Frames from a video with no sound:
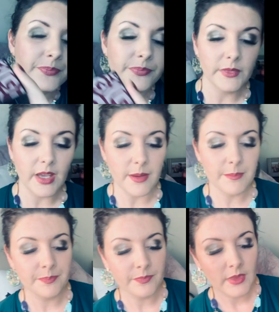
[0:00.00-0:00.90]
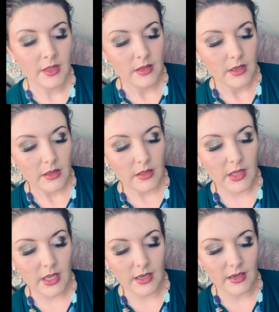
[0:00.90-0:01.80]
Okay.
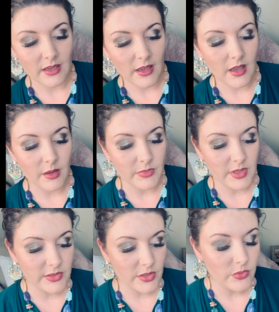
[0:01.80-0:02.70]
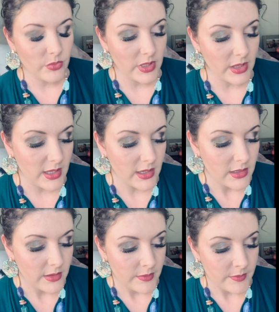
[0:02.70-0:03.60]
Then these are really
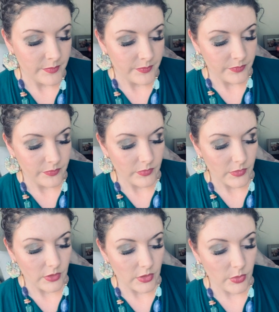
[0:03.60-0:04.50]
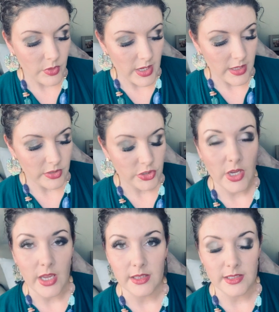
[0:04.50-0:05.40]
unique
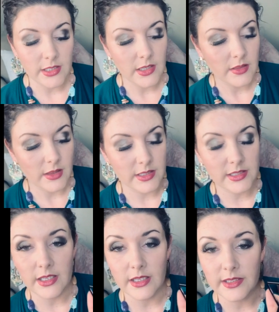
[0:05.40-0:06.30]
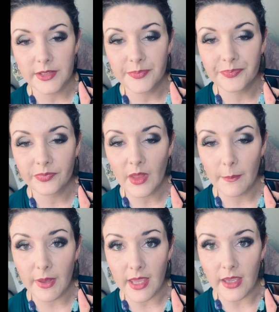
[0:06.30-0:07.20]
shades. This is
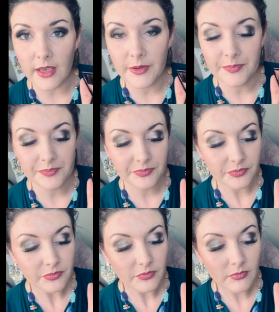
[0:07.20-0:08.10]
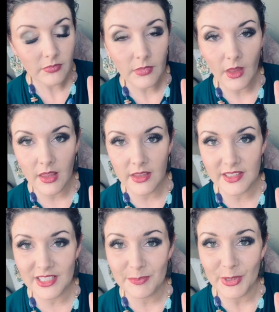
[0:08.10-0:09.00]
pink and this
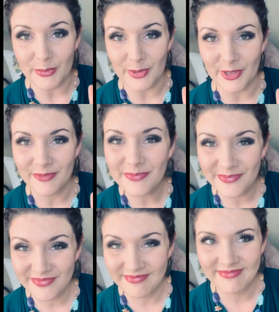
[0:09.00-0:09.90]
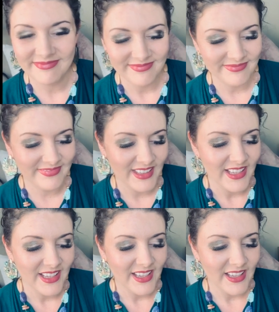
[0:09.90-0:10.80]
is purple.
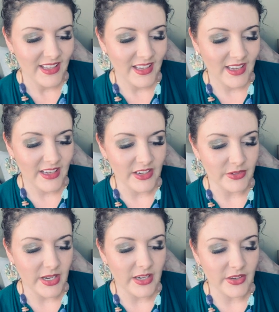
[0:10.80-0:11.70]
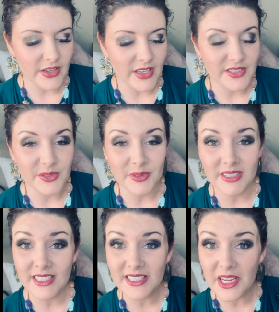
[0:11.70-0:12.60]
I know, right? Okay, so we're
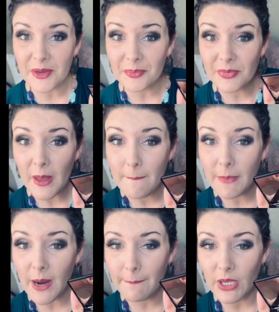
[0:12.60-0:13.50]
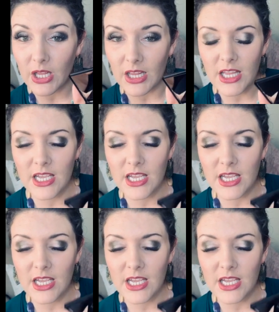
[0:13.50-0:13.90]
gonna take purple,